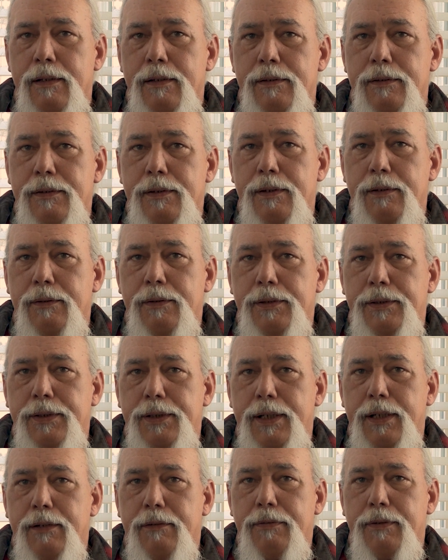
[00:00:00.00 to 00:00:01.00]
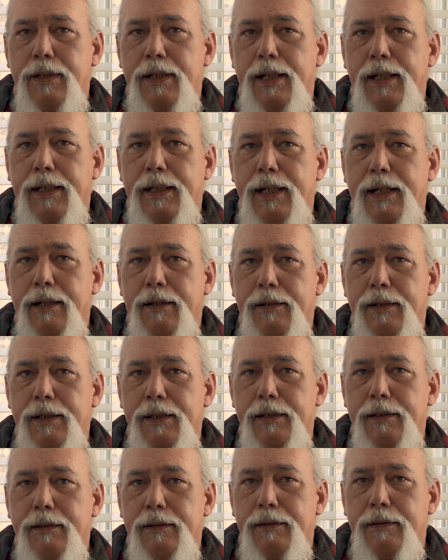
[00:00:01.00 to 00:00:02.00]
So the sheriff of that
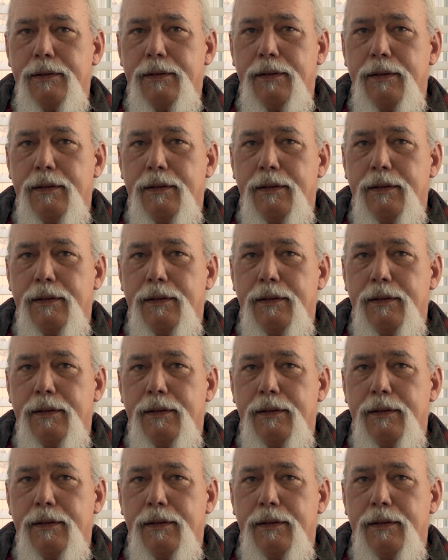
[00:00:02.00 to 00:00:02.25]
county